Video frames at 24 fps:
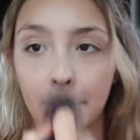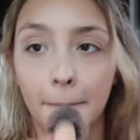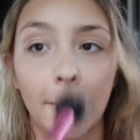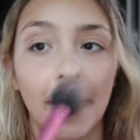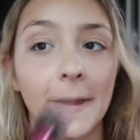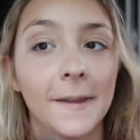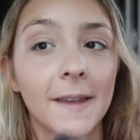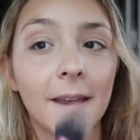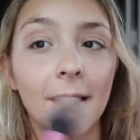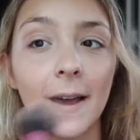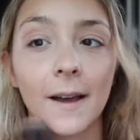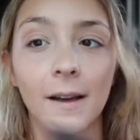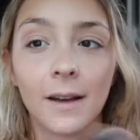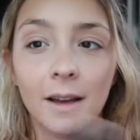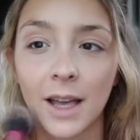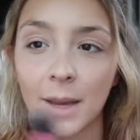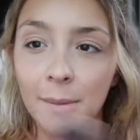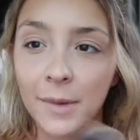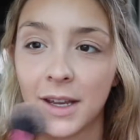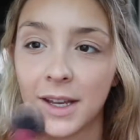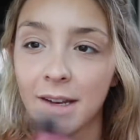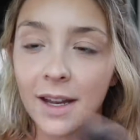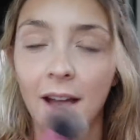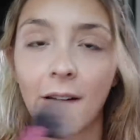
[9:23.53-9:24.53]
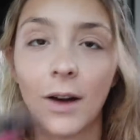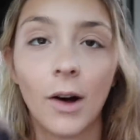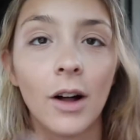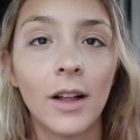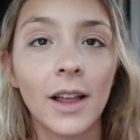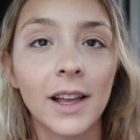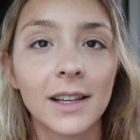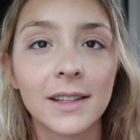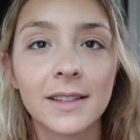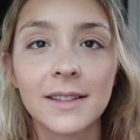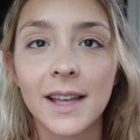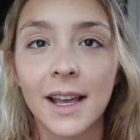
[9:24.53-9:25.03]
And yeah, I mean, all
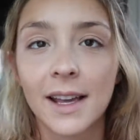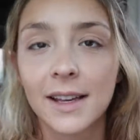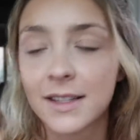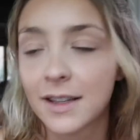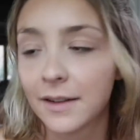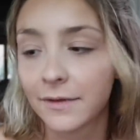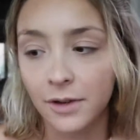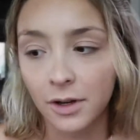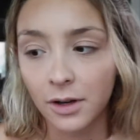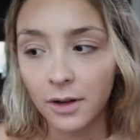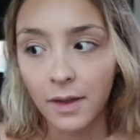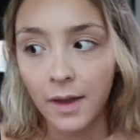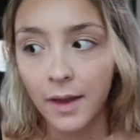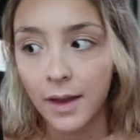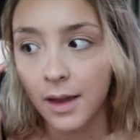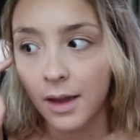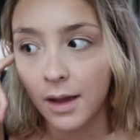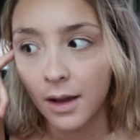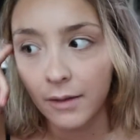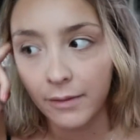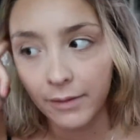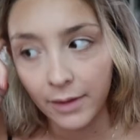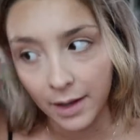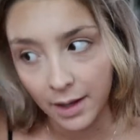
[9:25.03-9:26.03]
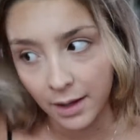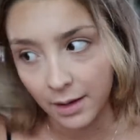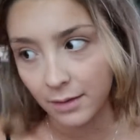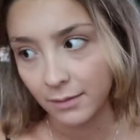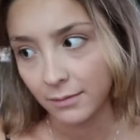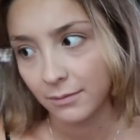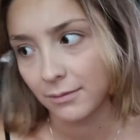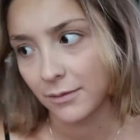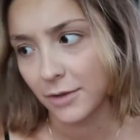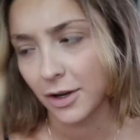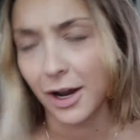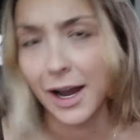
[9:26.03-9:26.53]
I can say is if you're thinking of like,
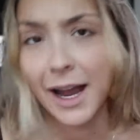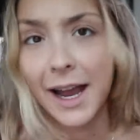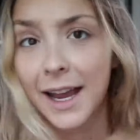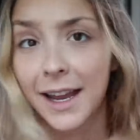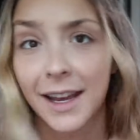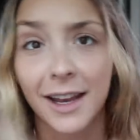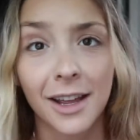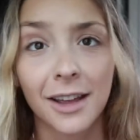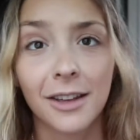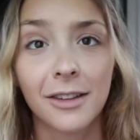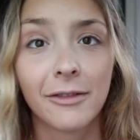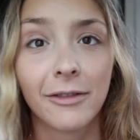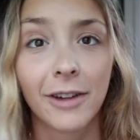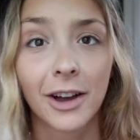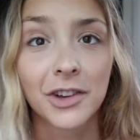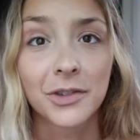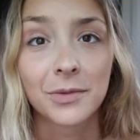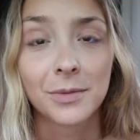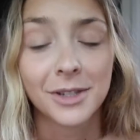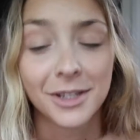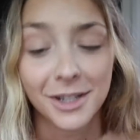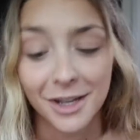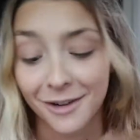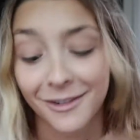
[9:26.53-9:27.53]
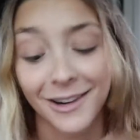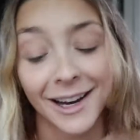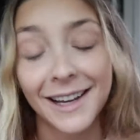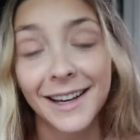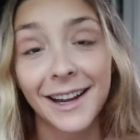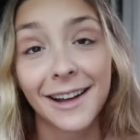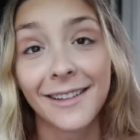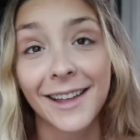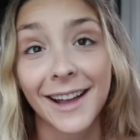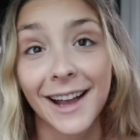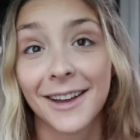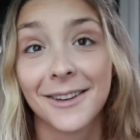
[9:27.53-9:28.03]
you're hating freshman year right
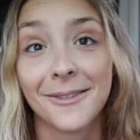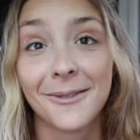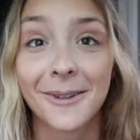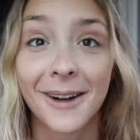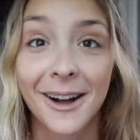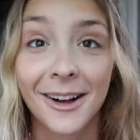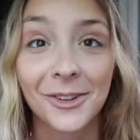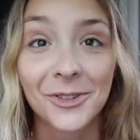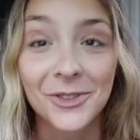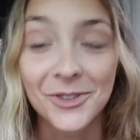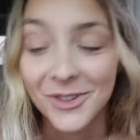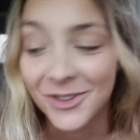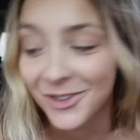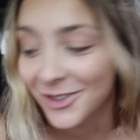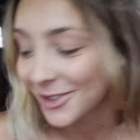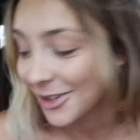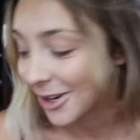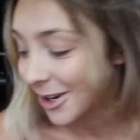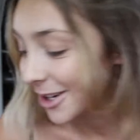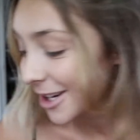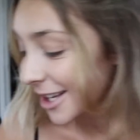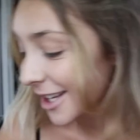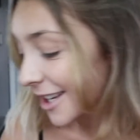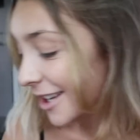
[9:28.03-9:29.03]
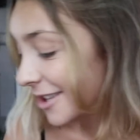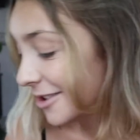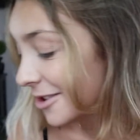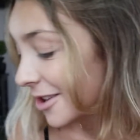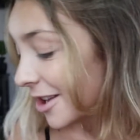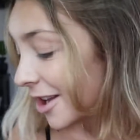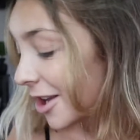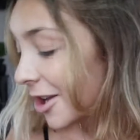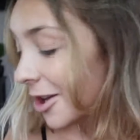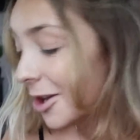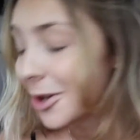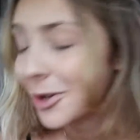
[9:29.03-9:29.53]
now, like I know college just started and
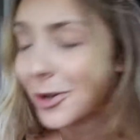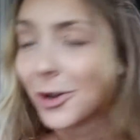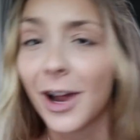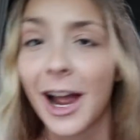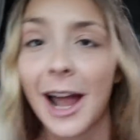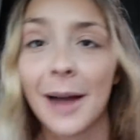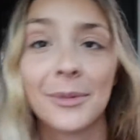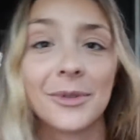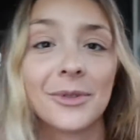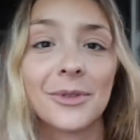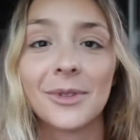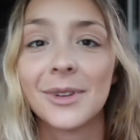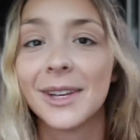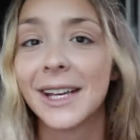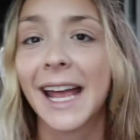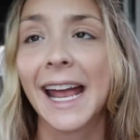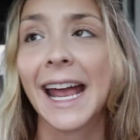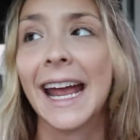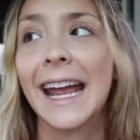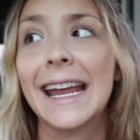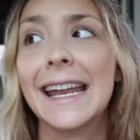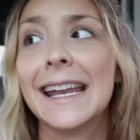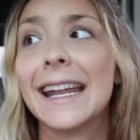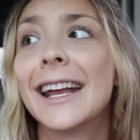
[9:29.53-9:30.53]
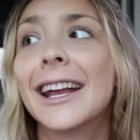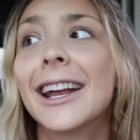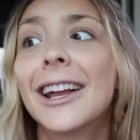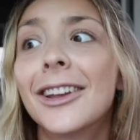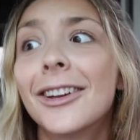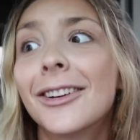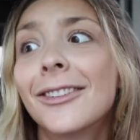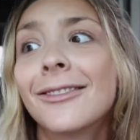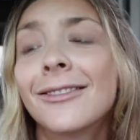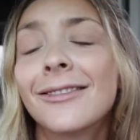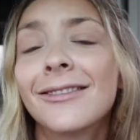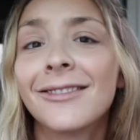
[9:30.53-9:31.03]
you're absolutely hating
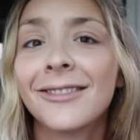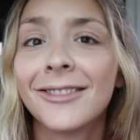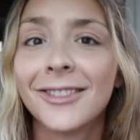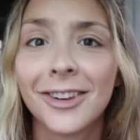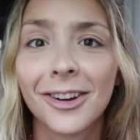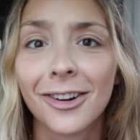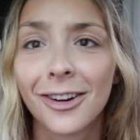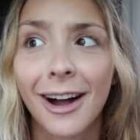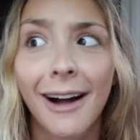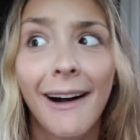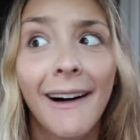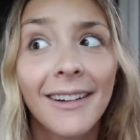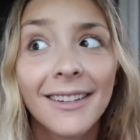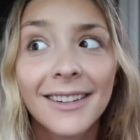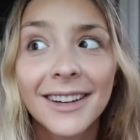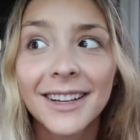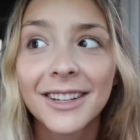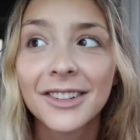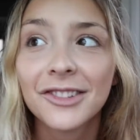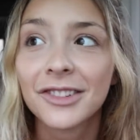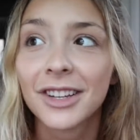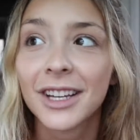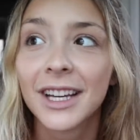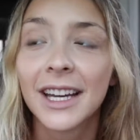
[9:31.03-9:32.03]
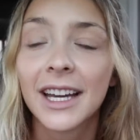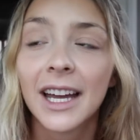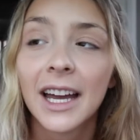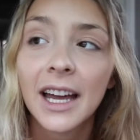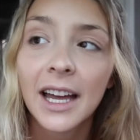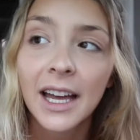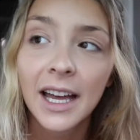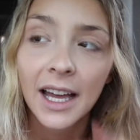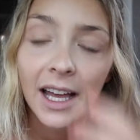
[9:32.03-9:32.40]
your college, like,